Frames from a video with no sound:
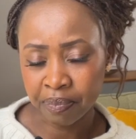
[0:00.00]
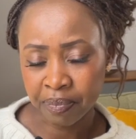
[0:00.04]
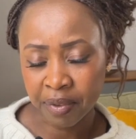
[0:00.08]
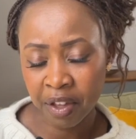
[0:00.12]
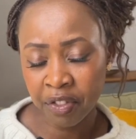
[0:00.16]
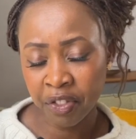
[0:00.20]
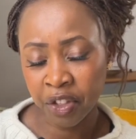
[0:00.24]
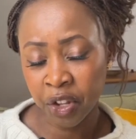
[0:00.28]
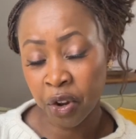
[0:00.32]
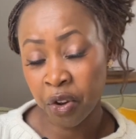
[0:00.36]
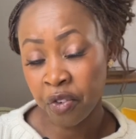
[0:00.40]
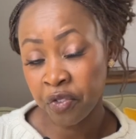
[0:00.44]

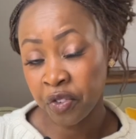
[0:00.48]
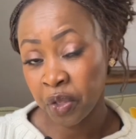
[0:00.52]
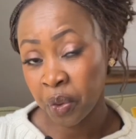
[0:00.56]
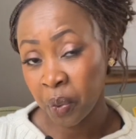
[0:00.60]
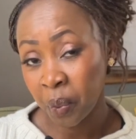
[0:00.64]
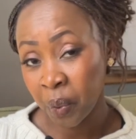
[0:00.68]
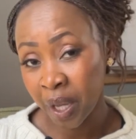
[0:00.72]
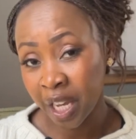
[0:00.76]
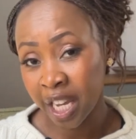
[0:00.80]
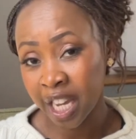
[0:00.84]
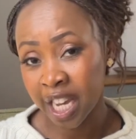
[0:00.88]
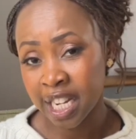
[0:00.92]
And then over the
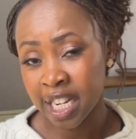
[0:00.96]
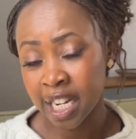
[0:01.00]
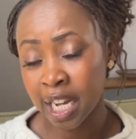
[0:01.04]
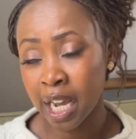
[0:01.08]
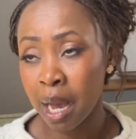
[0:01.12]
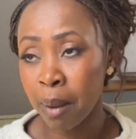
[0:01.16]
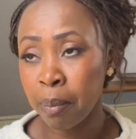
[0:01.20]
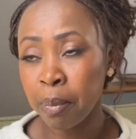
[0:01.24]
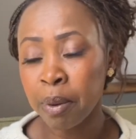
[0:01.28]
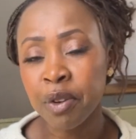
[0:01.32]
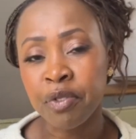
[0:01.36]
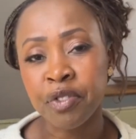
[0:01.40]
weekend, a
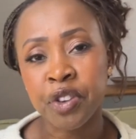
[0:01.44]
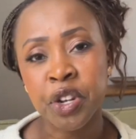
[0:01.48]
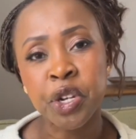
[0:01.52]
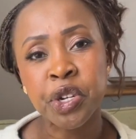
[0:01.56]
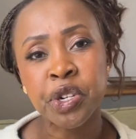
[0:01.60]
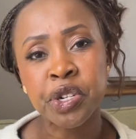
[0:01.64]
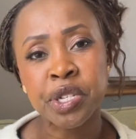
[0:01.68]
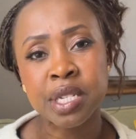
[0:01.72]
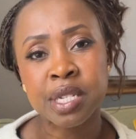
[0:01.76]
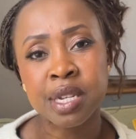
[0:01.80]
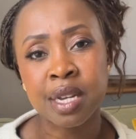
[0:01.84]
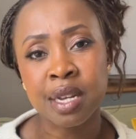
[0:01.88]
couple of
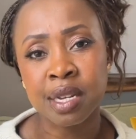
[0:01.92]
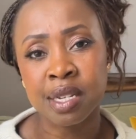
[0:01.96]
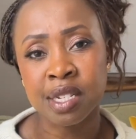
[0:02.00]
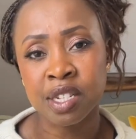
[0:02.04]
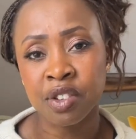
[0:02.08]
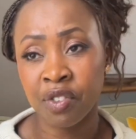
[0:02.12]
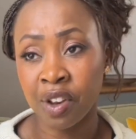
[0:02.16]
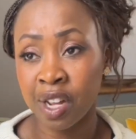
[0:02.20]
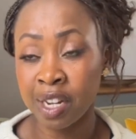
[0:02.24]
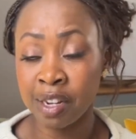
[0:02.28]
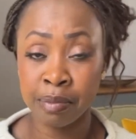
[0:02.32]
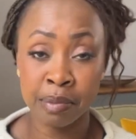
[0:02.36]
interesting
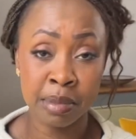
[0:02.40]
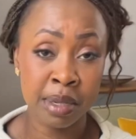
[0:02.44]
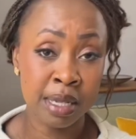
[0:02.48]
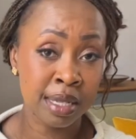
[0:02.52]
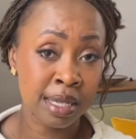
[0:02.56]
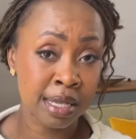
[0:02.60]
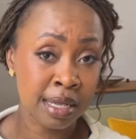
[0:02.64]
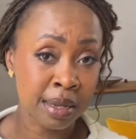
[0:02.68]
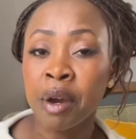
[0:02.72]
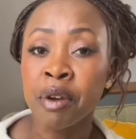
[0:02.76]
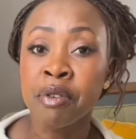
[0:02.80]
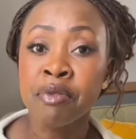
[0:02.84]

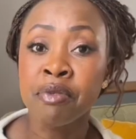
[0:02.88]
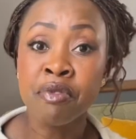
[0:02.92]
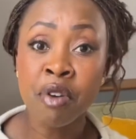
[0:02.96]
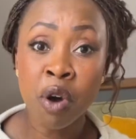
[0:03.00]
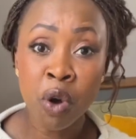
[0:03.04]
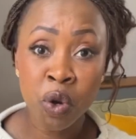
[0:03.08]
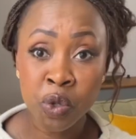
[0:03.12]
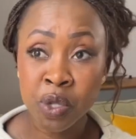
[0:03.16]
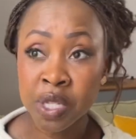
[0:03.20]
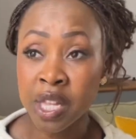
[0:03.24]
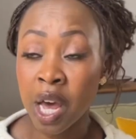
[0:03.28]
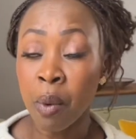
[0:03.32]
developments
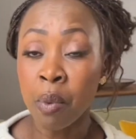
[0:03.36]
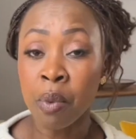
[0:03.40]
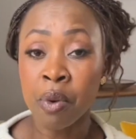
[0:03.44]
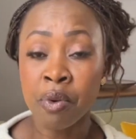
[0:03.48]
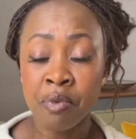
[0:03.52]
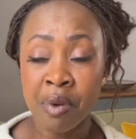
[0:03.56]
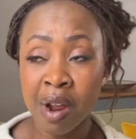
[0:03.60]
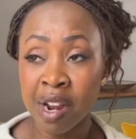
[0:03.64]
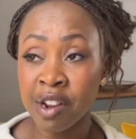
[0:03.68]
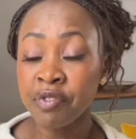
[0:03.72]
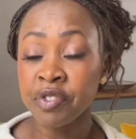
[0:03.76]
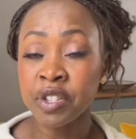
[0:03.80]
arose that were
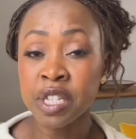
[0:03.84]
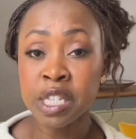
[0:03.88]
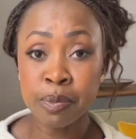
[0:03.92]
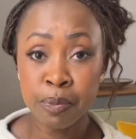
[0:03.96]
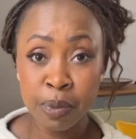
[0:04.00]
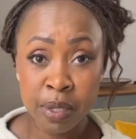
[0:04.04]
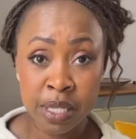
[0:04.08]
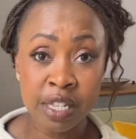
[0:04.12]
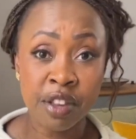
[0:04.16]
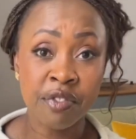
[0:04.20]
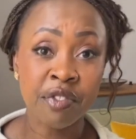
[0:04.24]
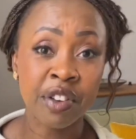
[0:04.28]
relevant
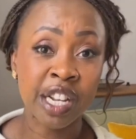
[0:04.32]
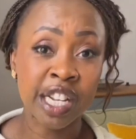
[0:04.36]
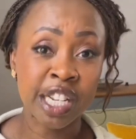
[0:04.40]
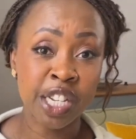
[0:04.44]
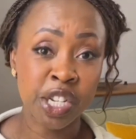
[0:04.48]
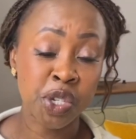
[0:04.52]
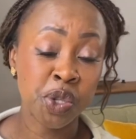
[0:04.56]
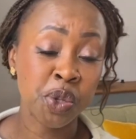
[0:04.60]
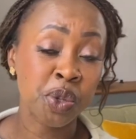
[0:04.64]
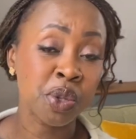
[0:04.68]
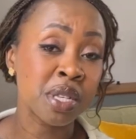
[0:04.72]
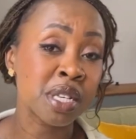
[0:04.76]
specifically
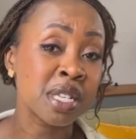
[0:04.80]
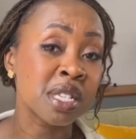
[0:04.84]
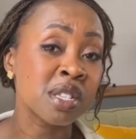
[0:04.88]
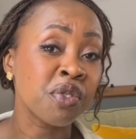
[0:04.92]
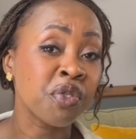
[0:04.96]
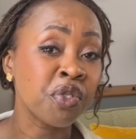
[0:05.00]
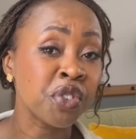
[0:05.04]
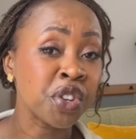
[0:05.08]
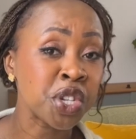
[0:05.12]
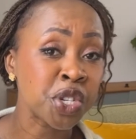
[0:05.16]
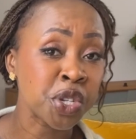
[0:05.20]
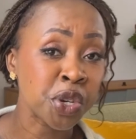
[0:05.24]
to this
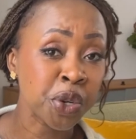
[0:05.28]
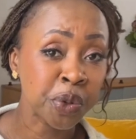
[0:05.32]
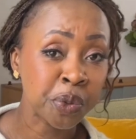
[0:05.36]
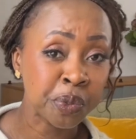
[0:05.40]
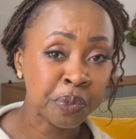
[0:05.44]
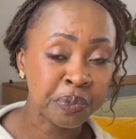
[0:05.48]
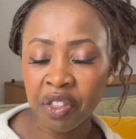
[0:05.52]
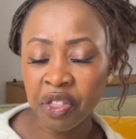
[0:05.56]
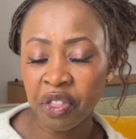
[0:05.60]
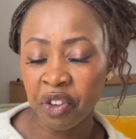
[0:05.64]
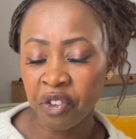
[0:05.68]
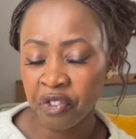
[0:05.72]
video.
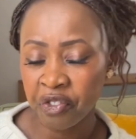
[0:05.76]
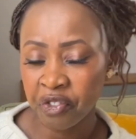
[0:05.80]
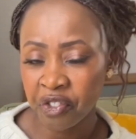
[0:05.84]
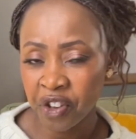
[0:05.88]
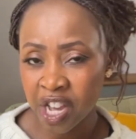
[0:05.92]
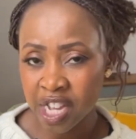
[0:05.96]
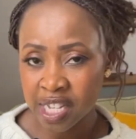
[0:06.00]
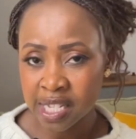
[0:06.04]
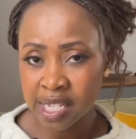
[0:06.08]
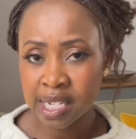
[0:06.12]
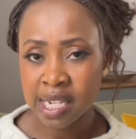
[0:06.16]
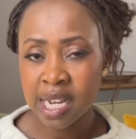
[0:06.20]
The
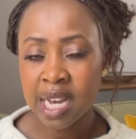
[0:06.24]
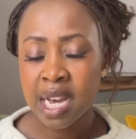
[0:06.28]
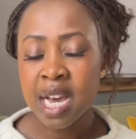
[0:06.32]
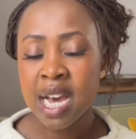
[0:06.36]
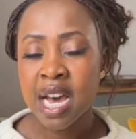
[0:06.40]
first,